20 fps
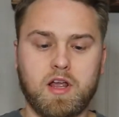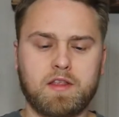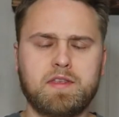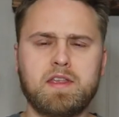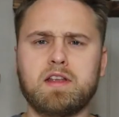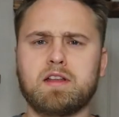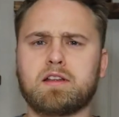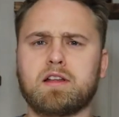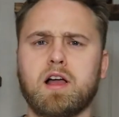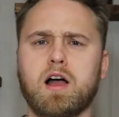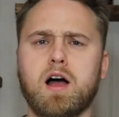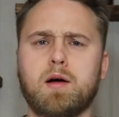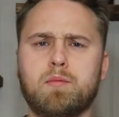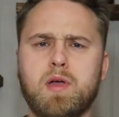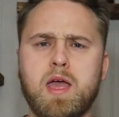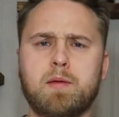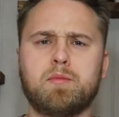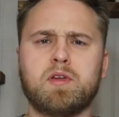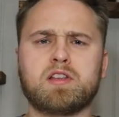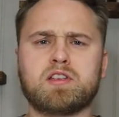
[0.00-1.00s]
think
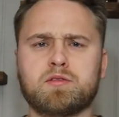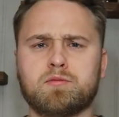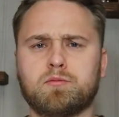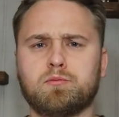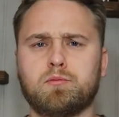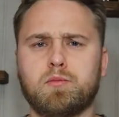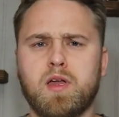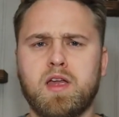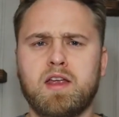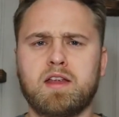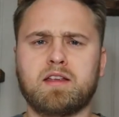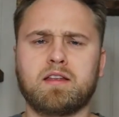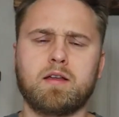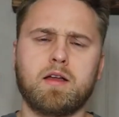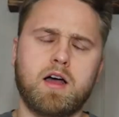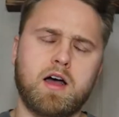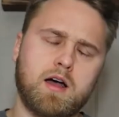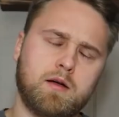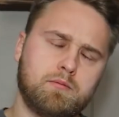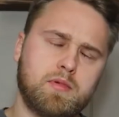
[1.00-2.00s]
Bad
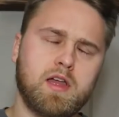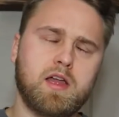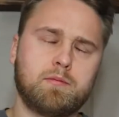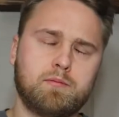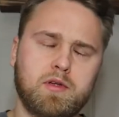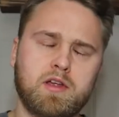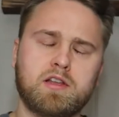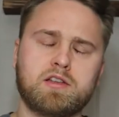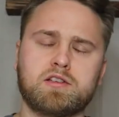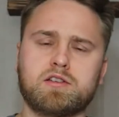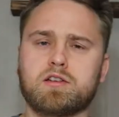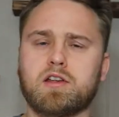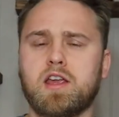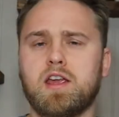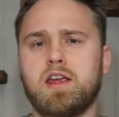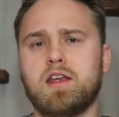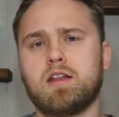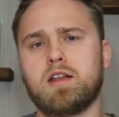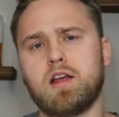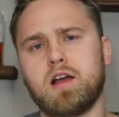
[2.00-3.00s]
Bitch
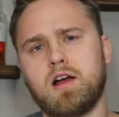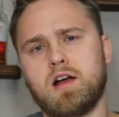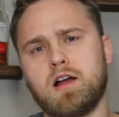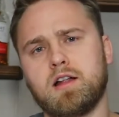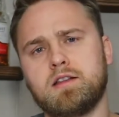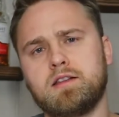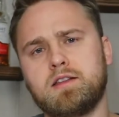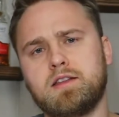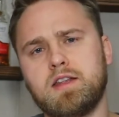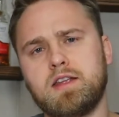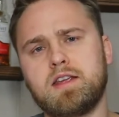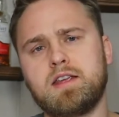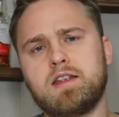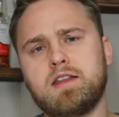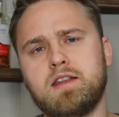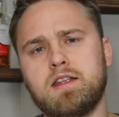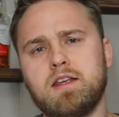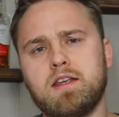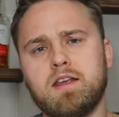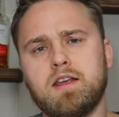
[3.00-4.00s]
Kate
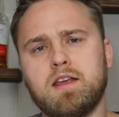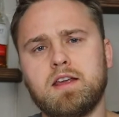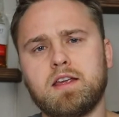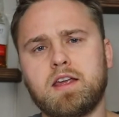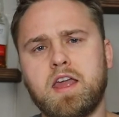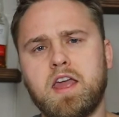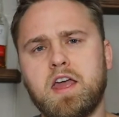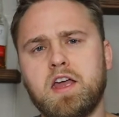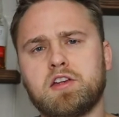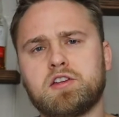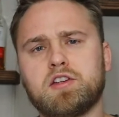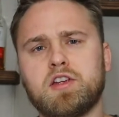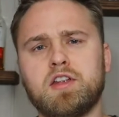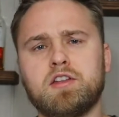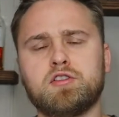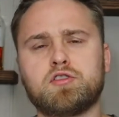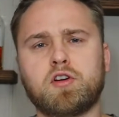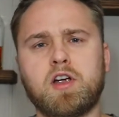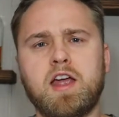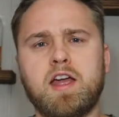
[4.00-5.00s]
did cash
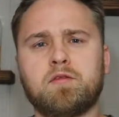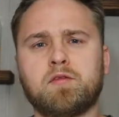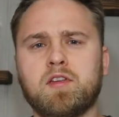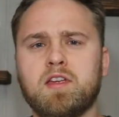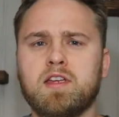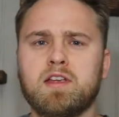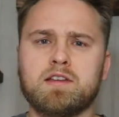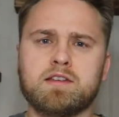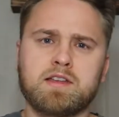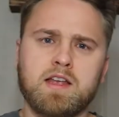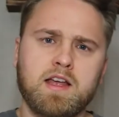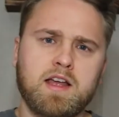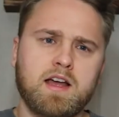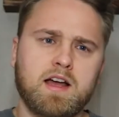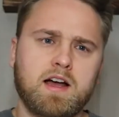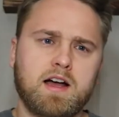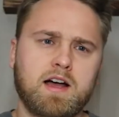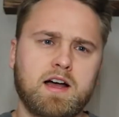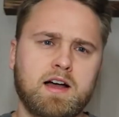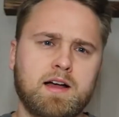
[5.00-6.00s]
in
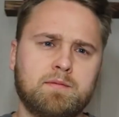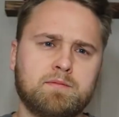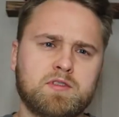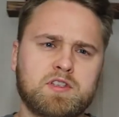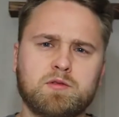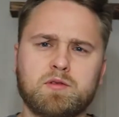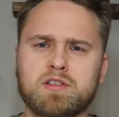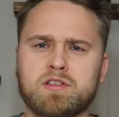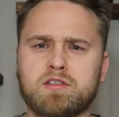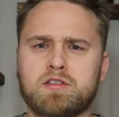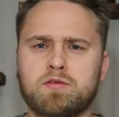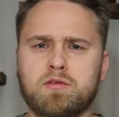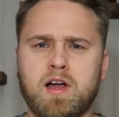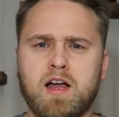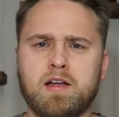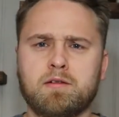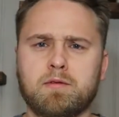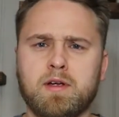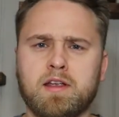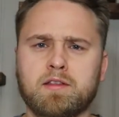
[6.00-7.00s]
DraftKings. She wasn't too
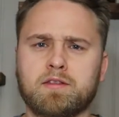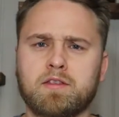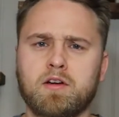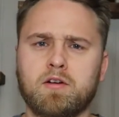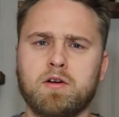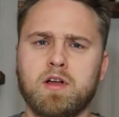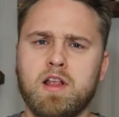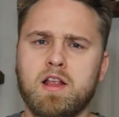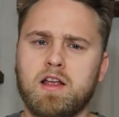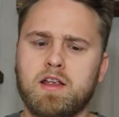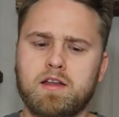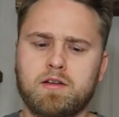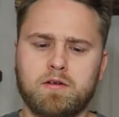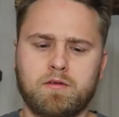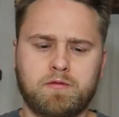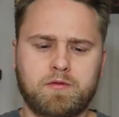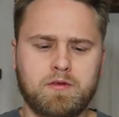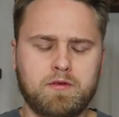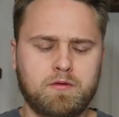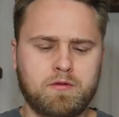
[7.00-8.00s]
high ranked, though. You know,
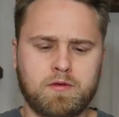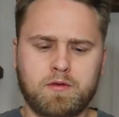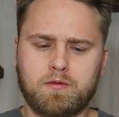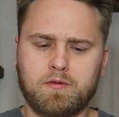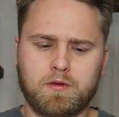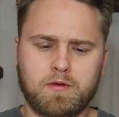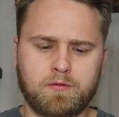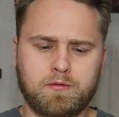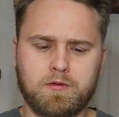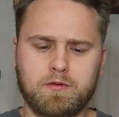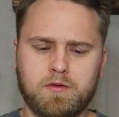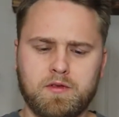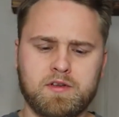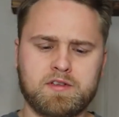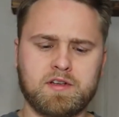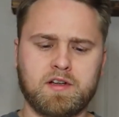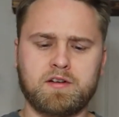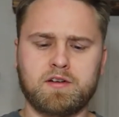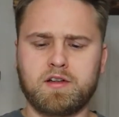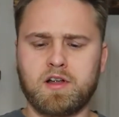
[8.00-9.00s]
a few of
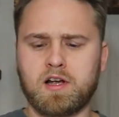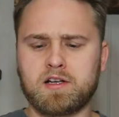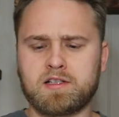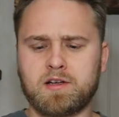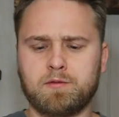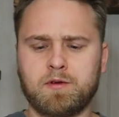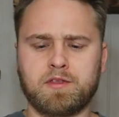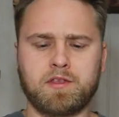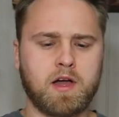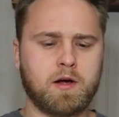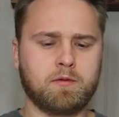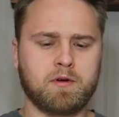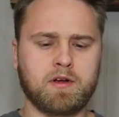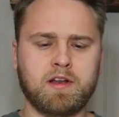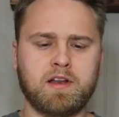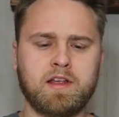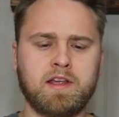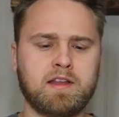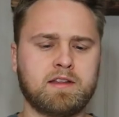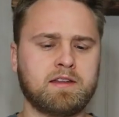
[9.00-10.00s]
these underdogs that we thought were
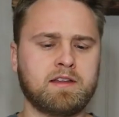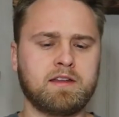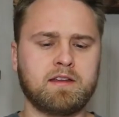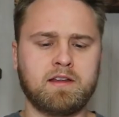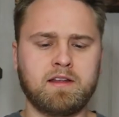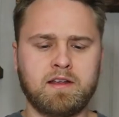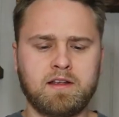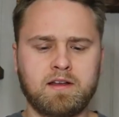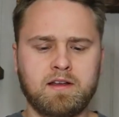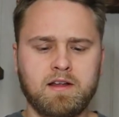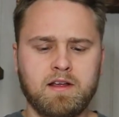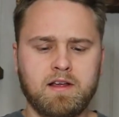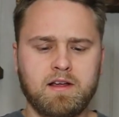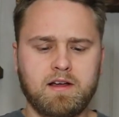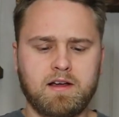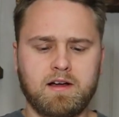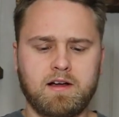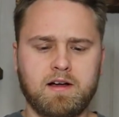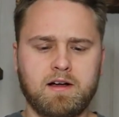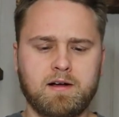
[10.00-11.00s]
going to hit didn't hit.
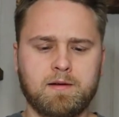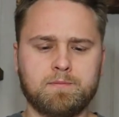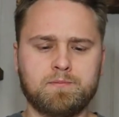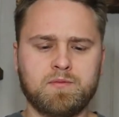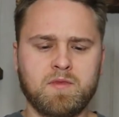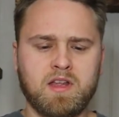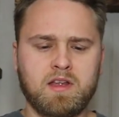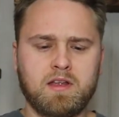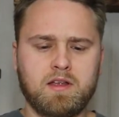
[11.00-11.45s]
I